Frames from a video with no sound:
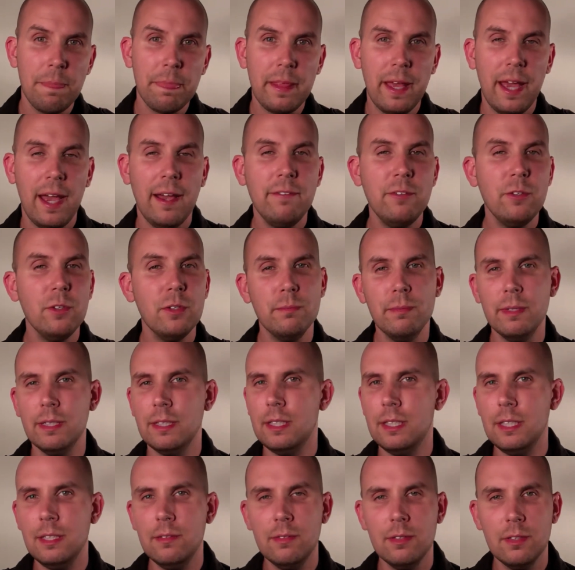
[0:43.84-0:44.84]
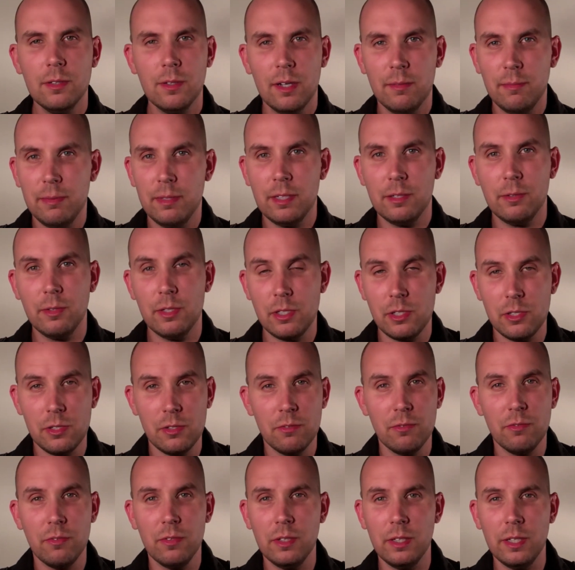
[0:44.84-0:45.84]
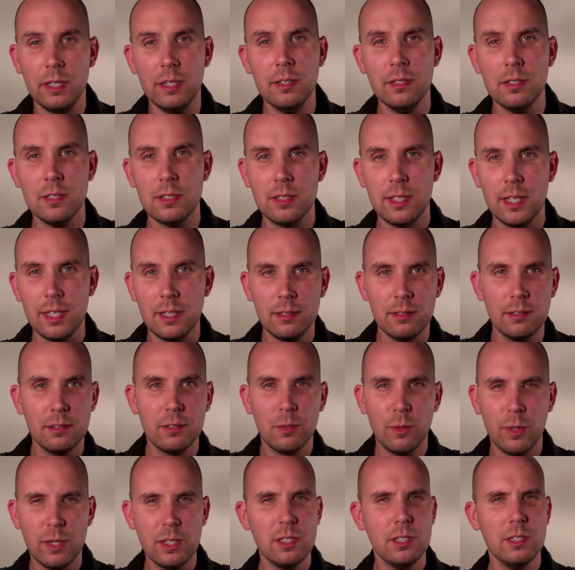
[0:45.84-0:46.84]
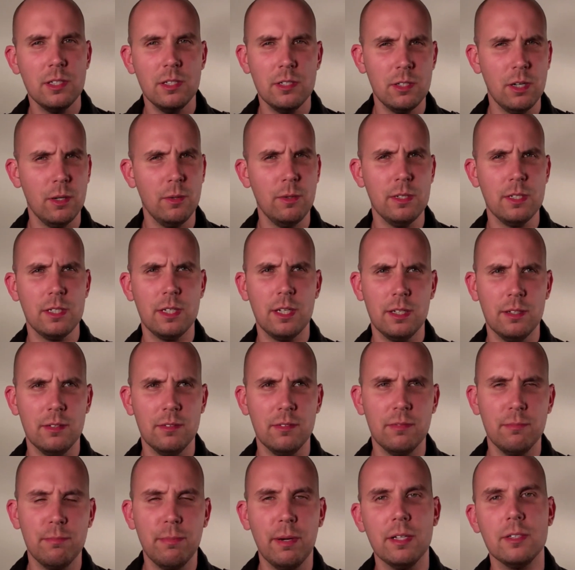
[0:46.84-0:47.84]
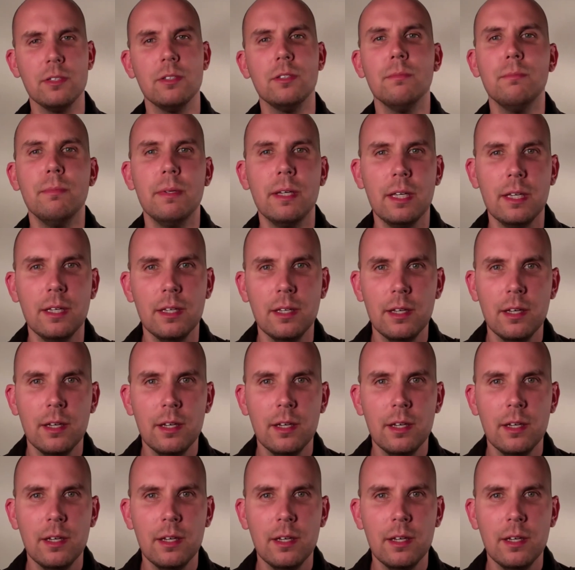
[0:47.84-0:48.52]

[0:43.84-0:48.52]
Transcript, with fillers: I have to admit that even though I've been a Christian for years, that question has always kind of puzzled me.